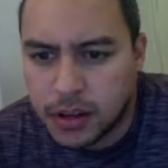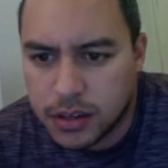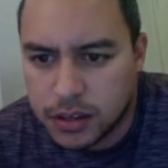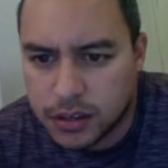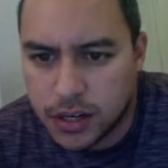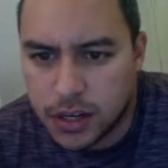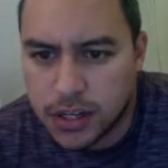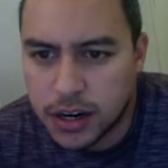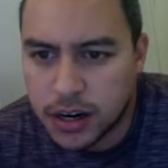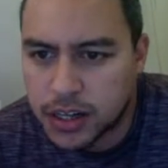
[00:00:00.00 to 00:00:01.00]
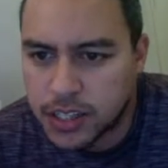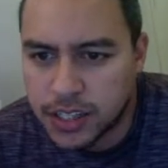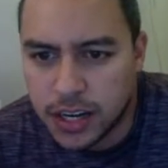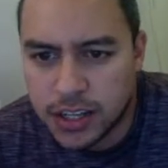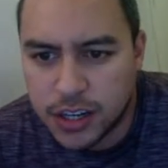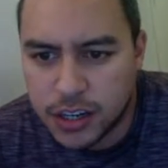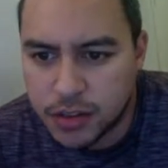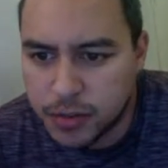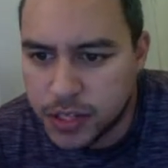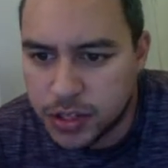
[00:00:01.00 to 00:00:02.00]
Solid guards. He's got Donovan
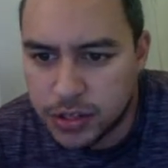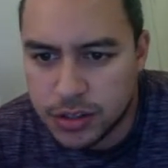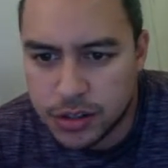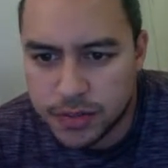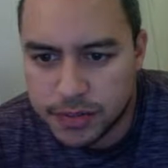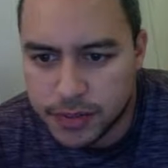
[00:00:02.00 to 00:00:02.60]
Mitchell.